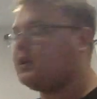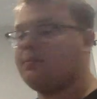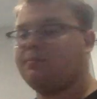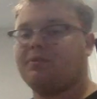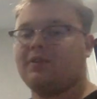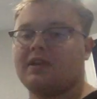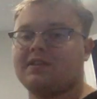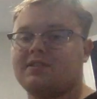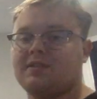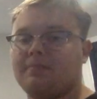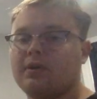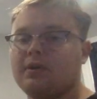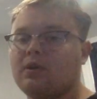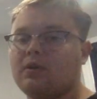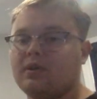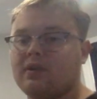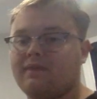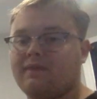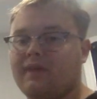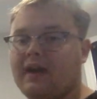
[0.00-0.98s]

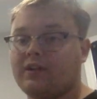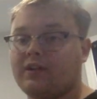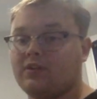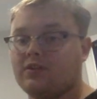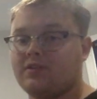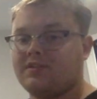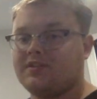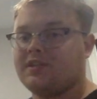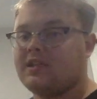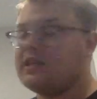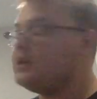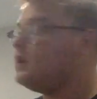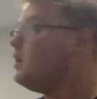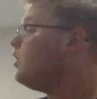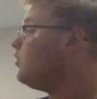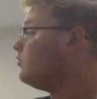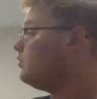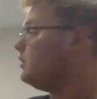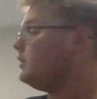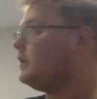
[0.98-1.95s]
compressibility factor Z
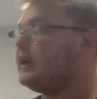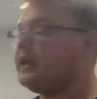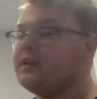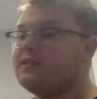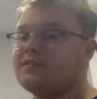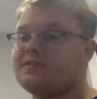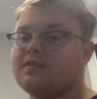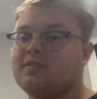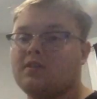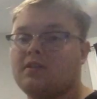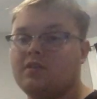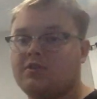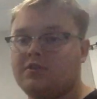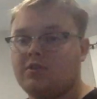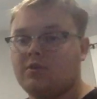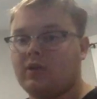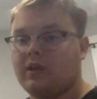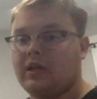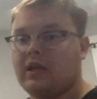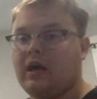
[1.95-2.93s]
relates
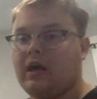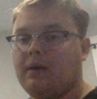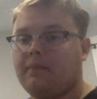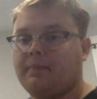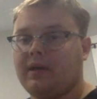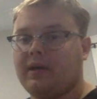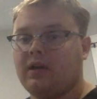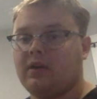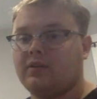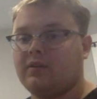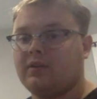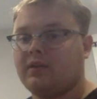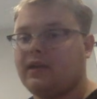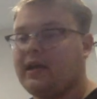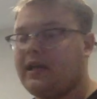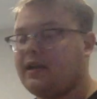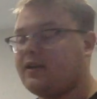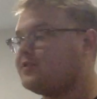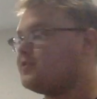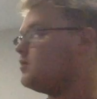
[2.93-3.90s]
to a compound
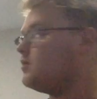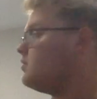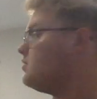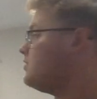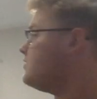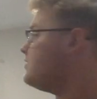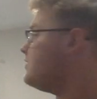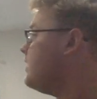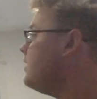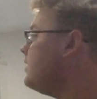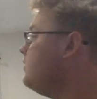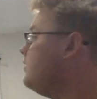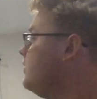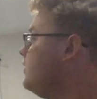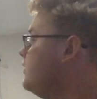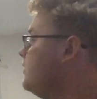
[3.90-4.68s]
at a certain state.